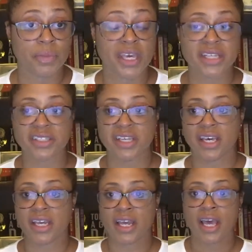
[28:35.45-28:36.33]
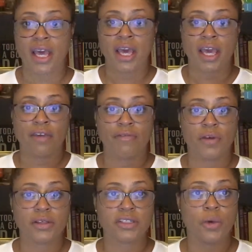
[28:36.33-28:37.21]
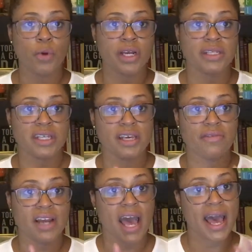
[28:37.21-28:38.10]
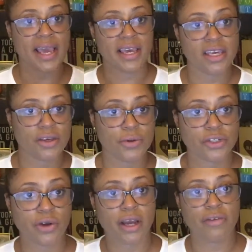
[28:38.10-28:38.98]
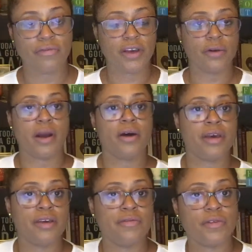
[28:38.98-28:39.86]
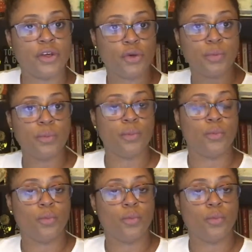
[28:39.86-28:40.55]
Because then if someone is even eyeing you or trying to figure out if you